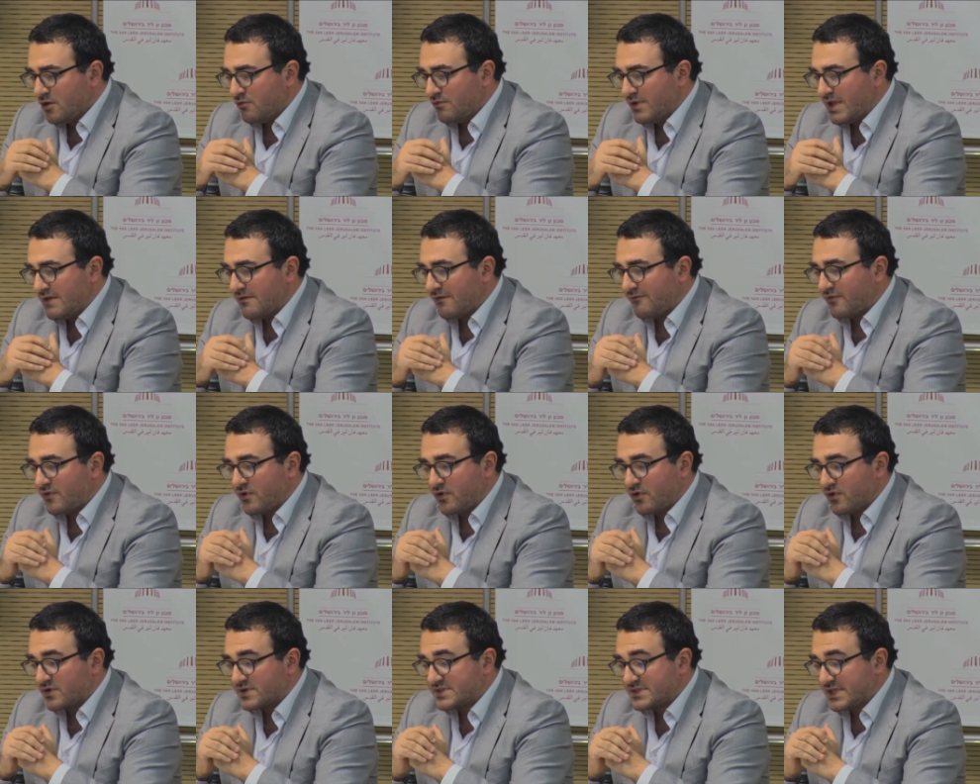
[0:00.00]
We have,
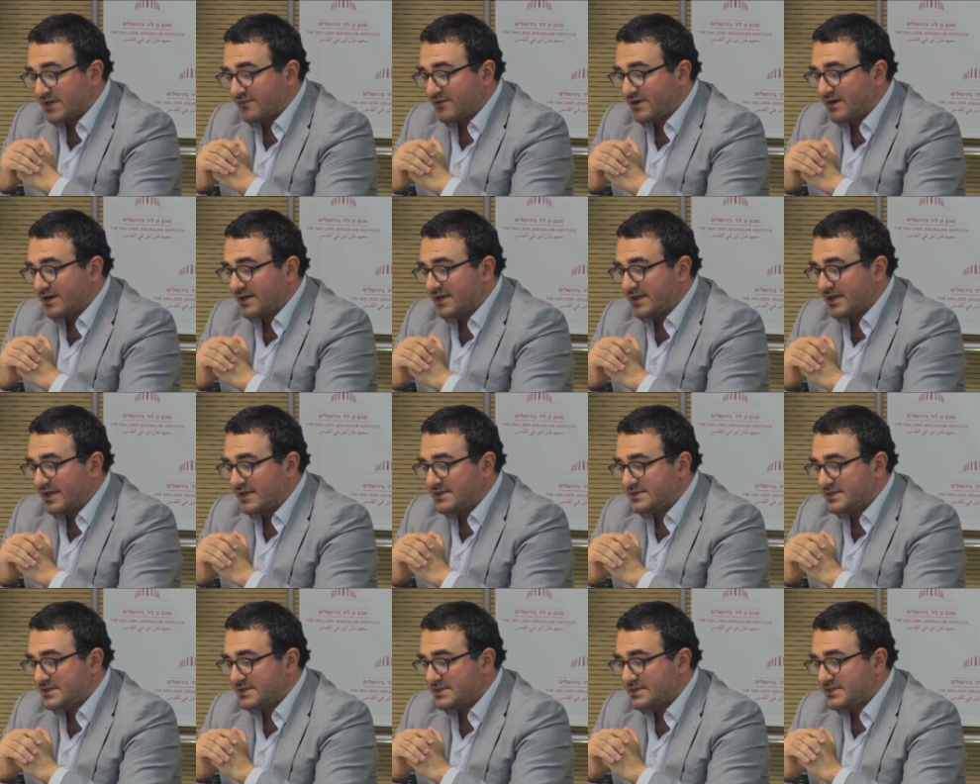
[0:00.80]
of course, several
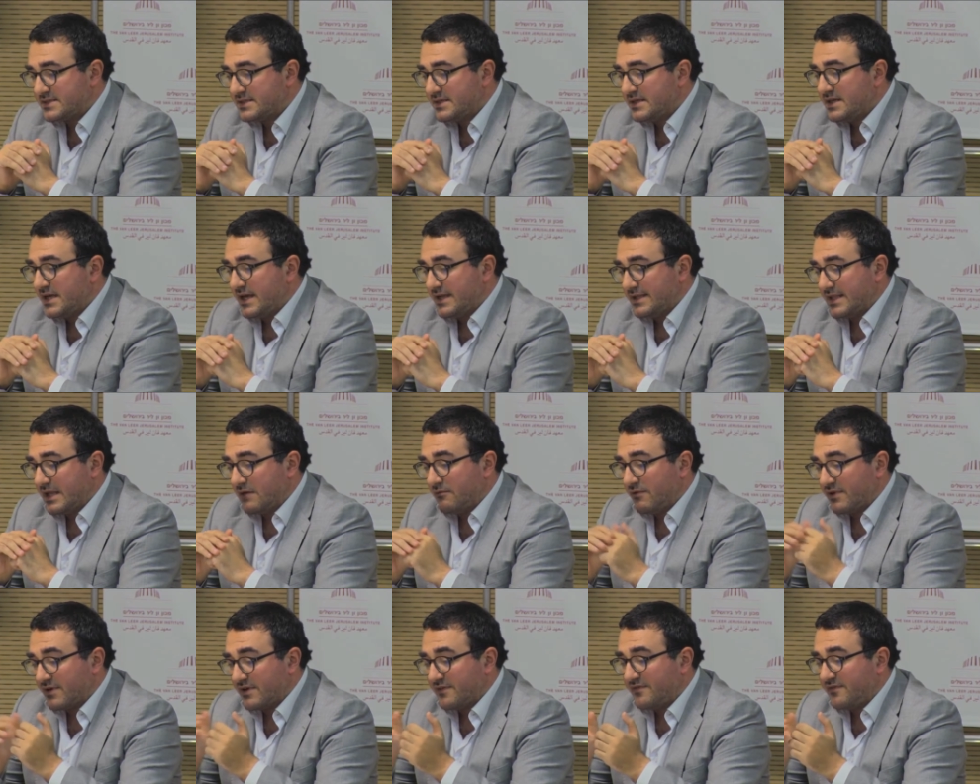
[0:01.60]
cases, and
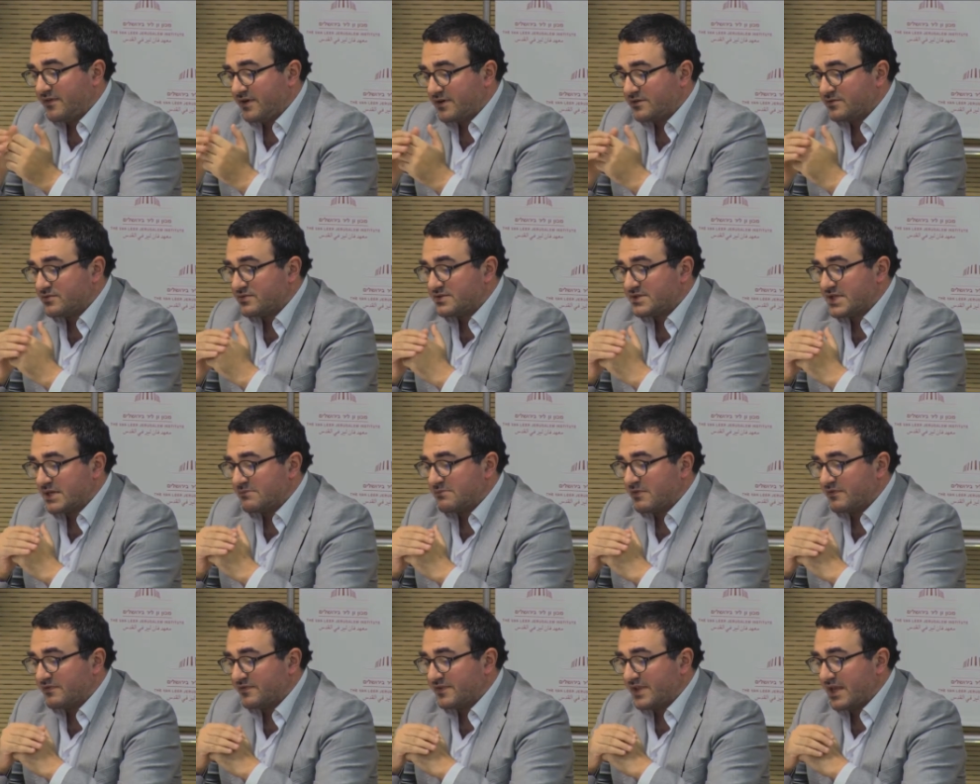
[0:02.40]
I will refer to
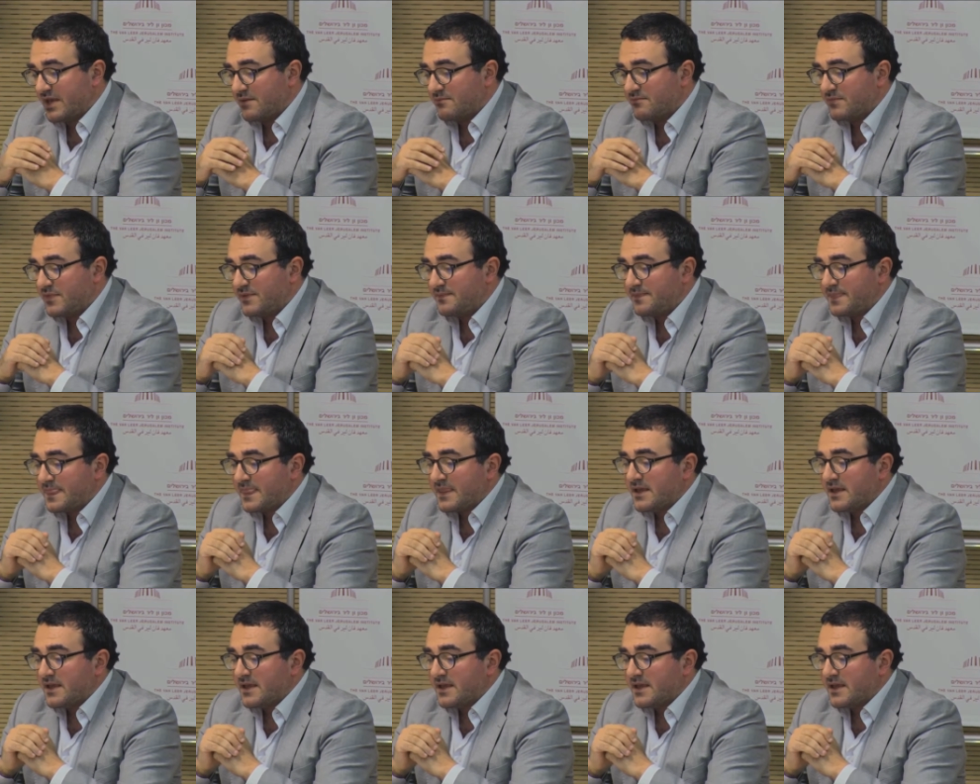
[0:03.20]
some of them.